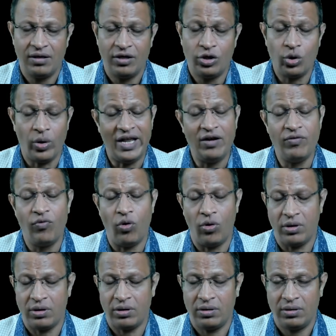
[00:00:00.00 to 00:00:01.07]
to
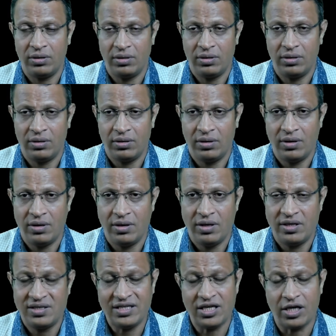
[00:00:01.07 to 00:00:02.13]
invoke
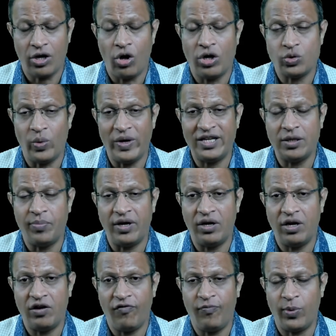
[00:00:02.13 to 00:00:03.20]
such a clause where the
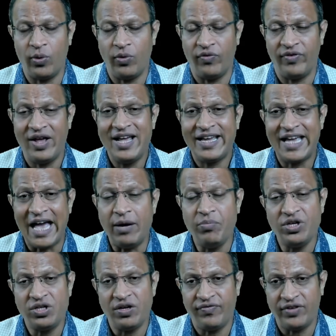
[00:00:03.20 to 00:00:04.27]
burden of proof can be
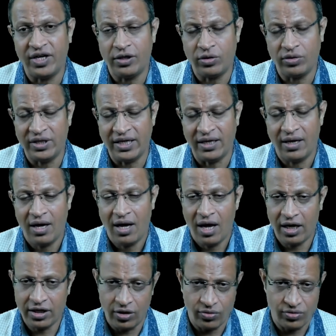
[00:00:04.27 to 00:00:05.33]
shifted to the
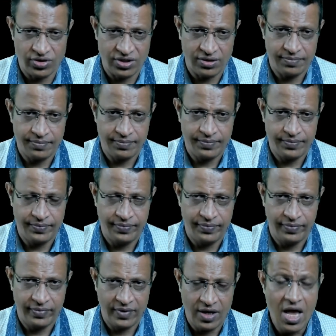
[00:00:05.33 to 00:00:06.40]
accused.
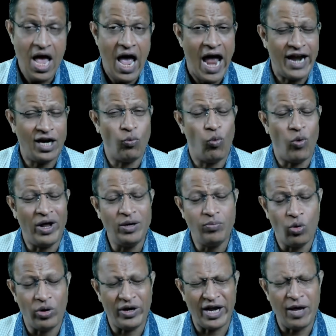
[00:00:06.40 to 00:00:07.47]
And one
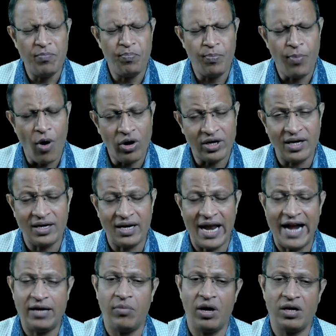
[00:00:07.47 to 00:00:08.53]
more important
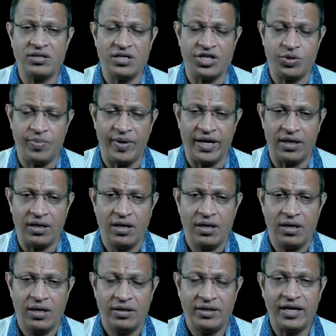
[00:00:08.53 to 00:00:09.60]
landmark judgment
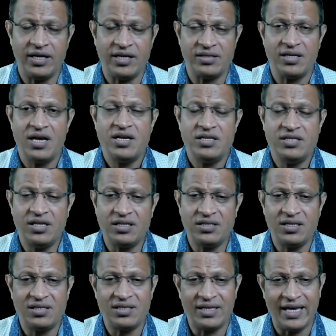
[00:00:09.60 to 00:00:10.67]
that is
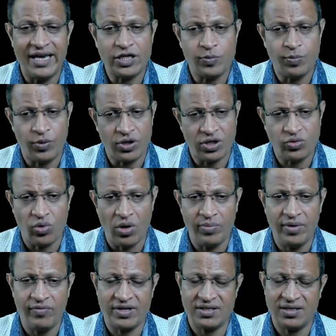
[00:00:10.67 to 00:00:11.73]
Justice K.S.
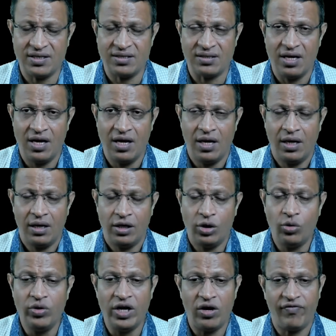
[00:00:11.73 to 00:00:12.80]
Puttaswamy versus
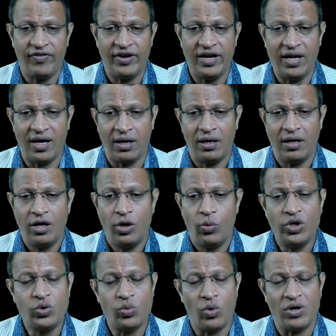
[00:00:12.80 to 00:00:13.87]
Union of India,
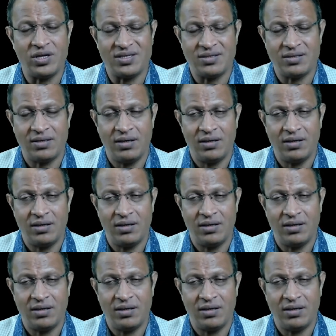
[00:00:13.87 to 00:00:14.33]
which was